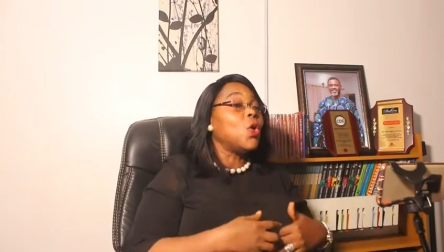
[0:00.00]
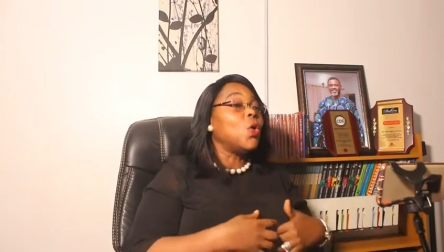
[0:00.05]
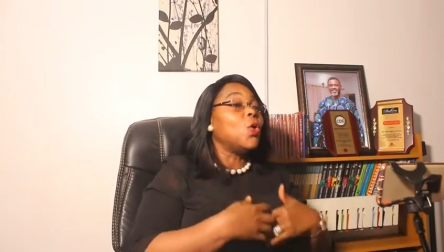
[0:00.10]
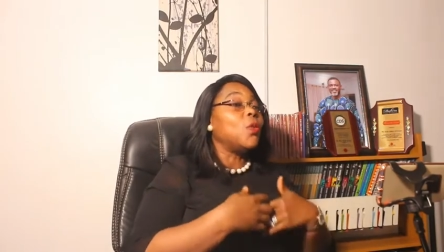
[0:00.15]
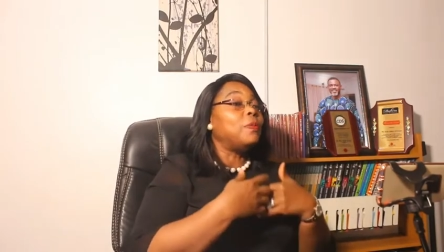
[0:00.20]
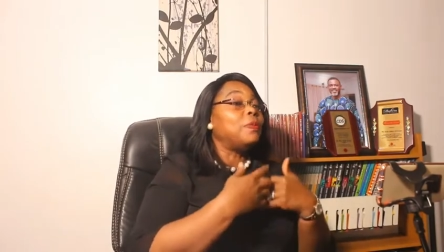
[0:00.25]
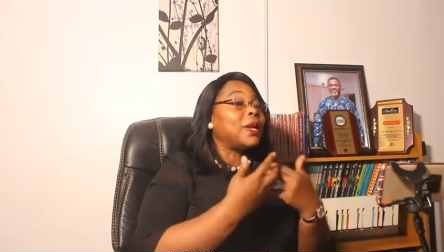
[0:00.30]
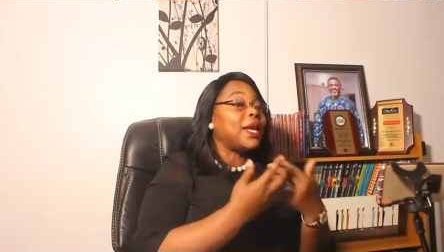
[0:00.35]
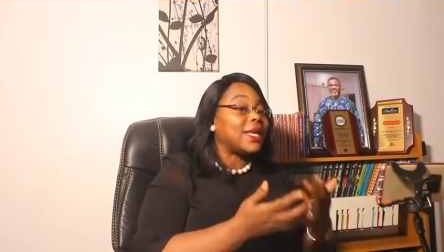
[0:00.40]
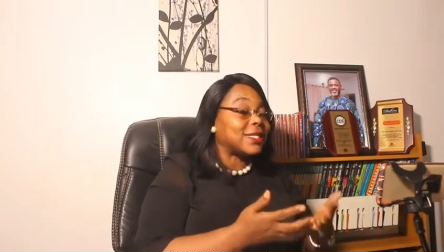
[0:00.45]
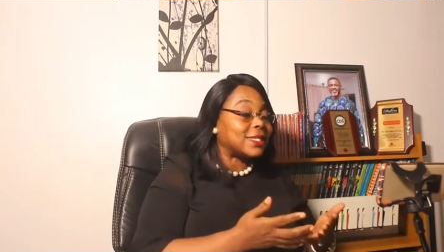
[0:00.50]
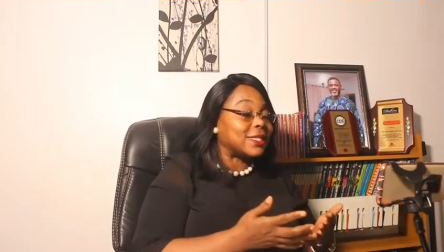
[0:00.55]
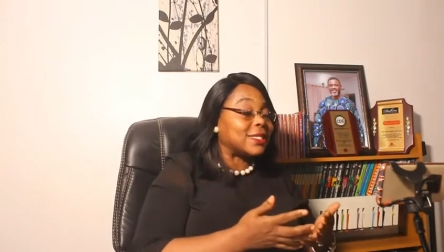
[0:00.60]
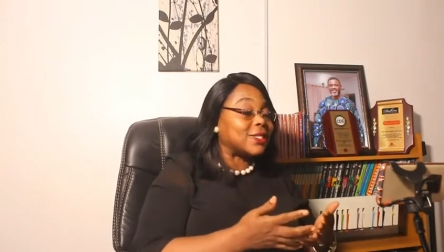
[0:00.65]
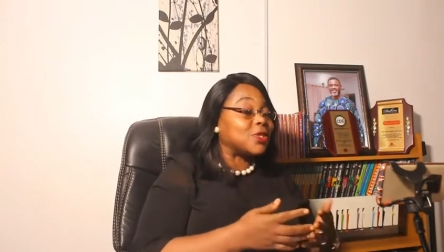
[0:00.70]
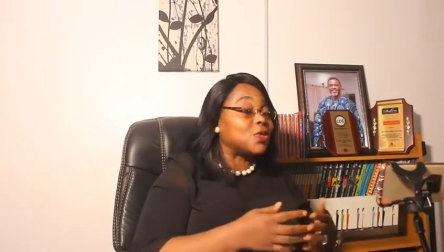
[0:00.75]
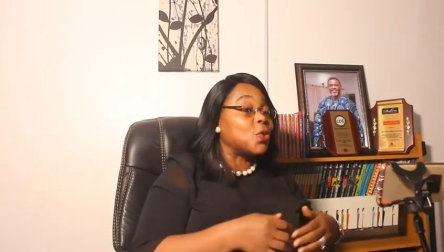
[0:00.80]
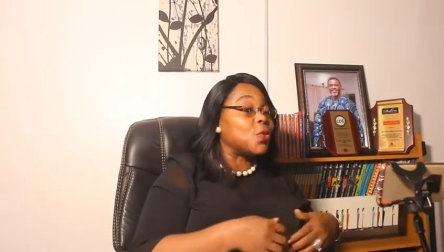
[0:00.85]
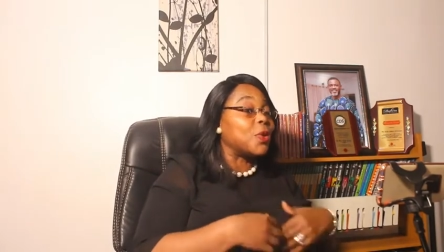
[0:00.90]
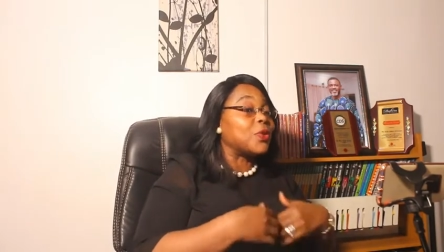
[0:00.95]
who
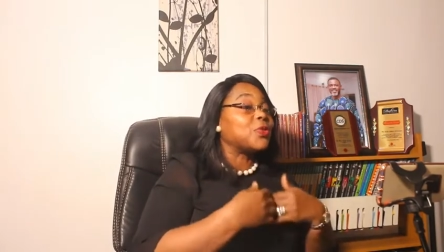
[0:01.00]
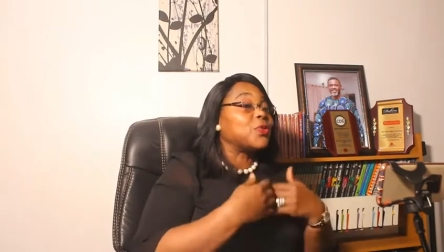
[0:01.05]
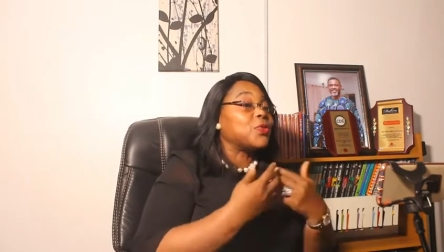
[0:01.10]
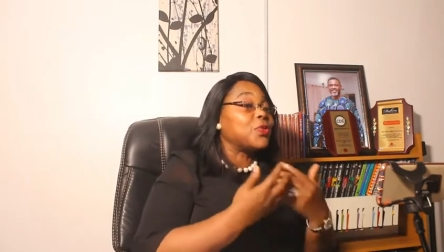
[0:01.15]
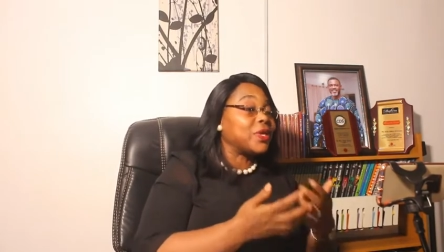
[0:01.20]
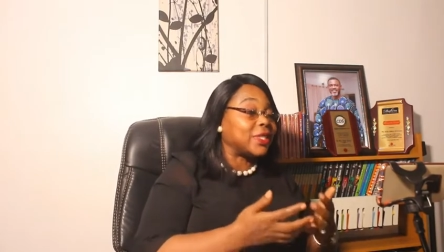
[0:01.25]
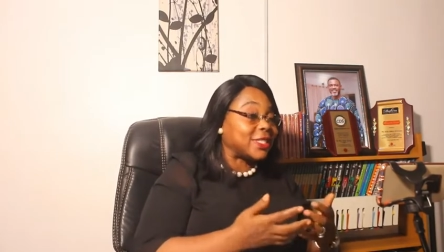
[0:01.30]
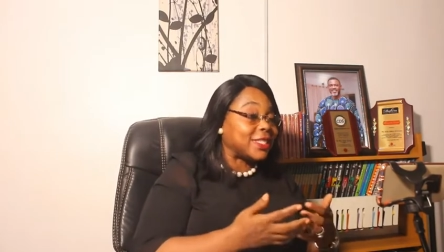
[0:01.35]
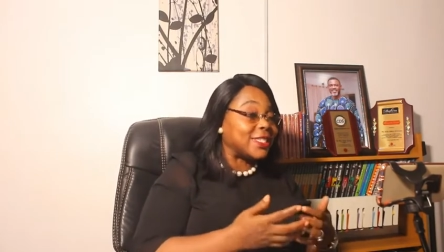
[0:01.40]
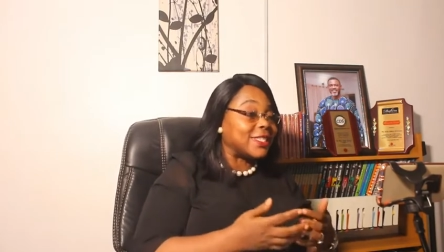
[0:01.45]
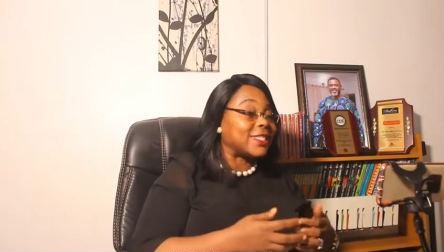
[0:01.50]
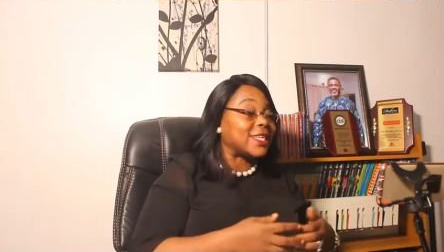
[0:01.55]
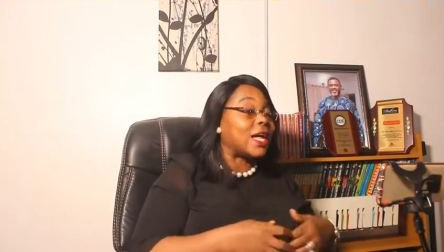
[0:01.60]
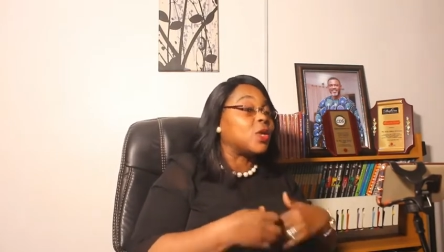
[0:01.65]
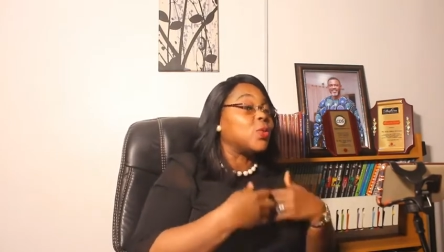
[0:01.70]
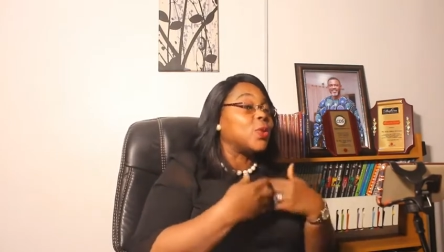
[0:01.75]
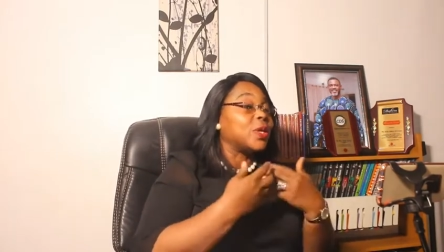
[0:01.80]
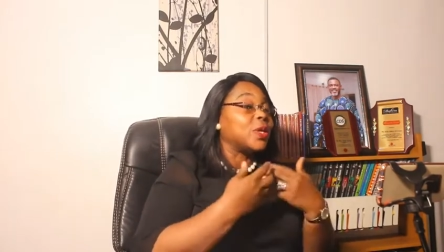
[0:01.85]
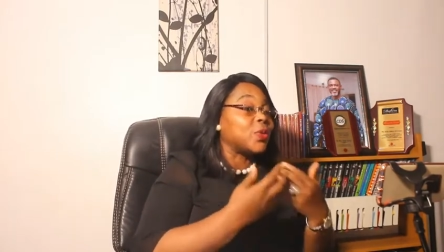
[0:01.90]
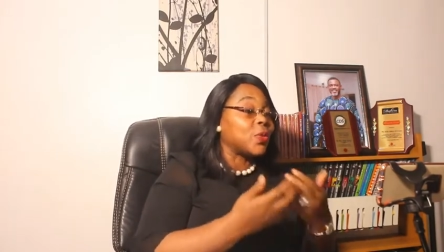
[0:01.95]
blesses you with riches
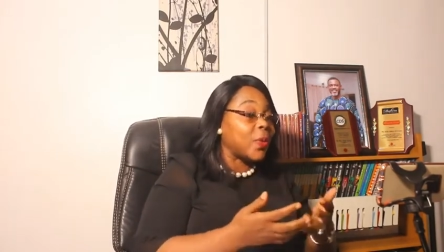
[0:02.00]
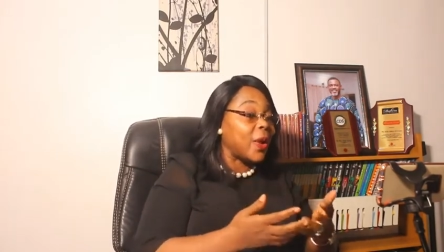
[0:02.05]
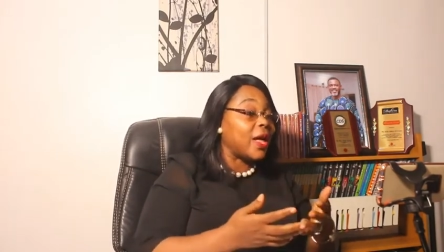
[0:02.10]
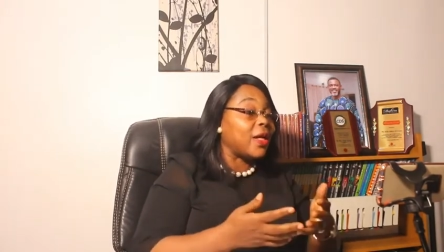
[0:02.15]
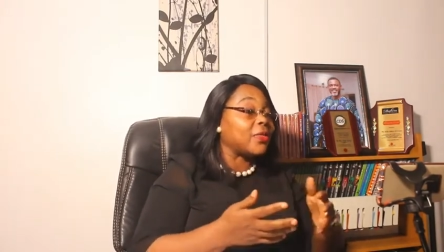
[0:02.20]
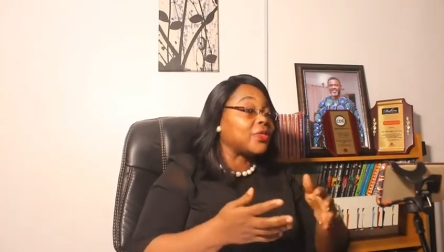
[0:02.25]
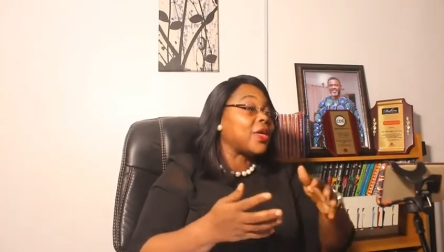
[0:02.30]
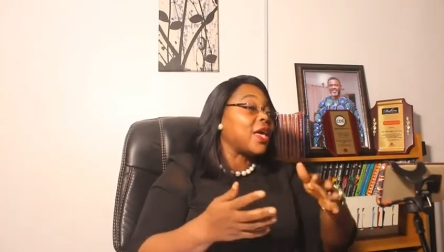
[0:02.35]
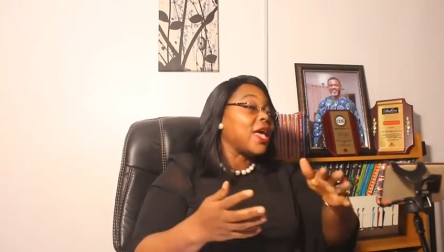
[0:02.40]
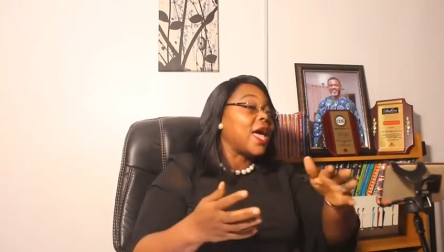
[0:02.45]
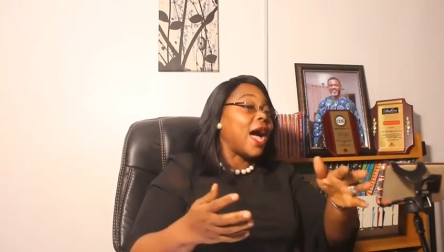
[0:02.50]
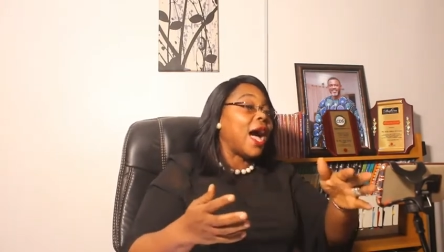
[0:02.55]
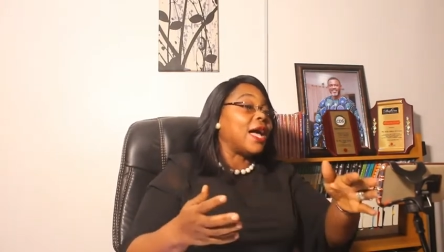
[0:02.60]
and with wealth.